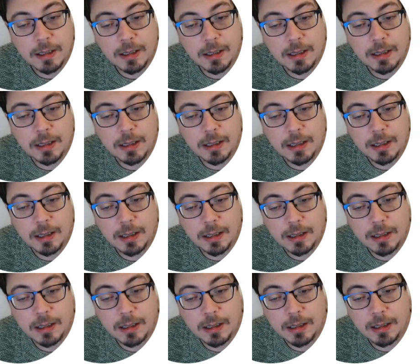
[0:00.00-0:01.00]

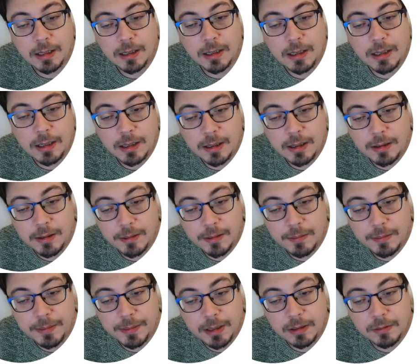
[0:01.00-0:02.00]
are
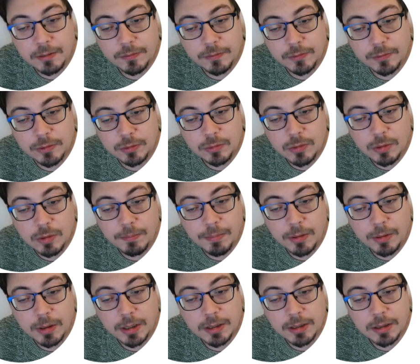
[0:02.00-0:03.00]
made of two
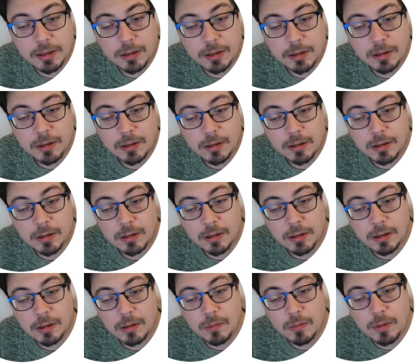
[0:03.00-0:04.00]
components.
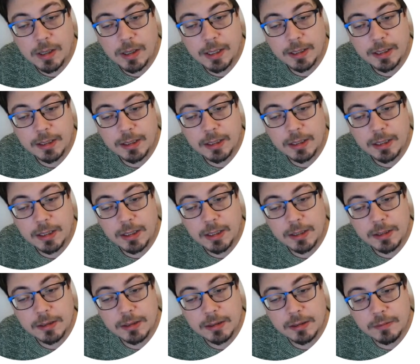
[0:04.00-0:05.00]
One
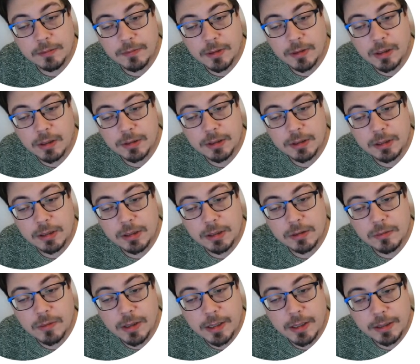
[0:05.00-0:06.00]
is the velocity
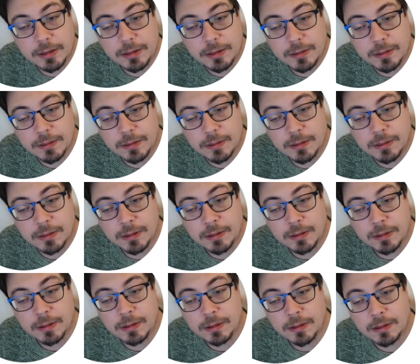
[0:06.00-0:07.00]
squared,
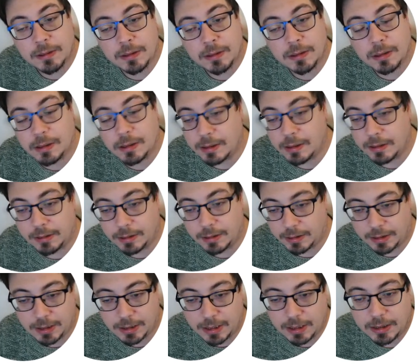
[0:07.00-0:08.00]
the
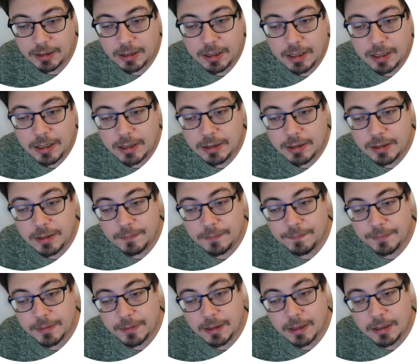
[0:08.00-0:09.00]
kinetic energy,
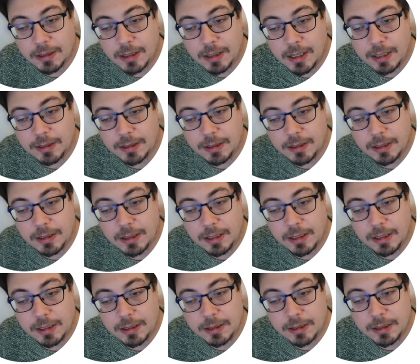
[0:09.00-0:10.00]
and the other
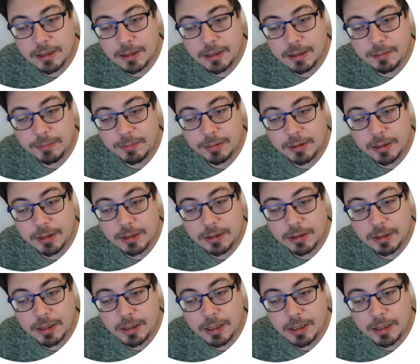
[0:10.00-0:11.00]
is the
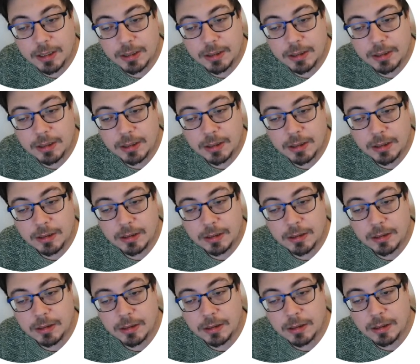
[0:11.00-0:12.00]
potential energy.
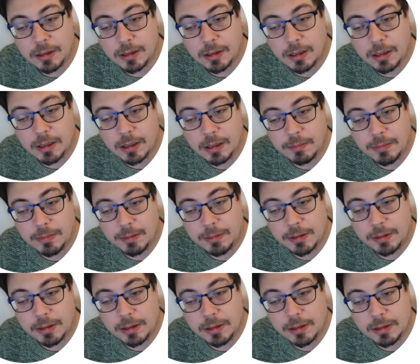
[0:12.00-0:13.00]
Maybe
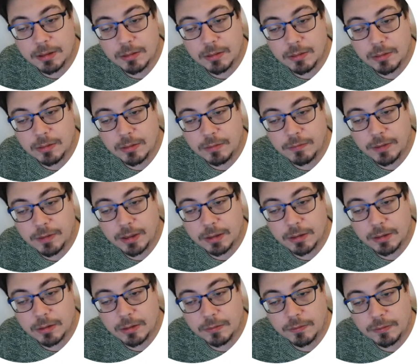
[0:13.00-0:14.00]
there is no
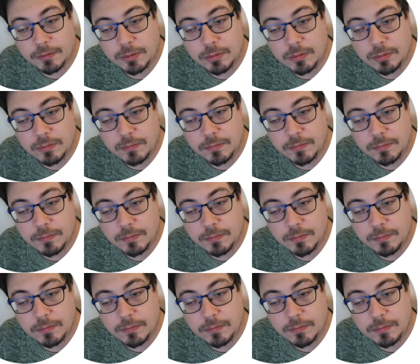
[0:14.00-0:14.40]
factor of 2,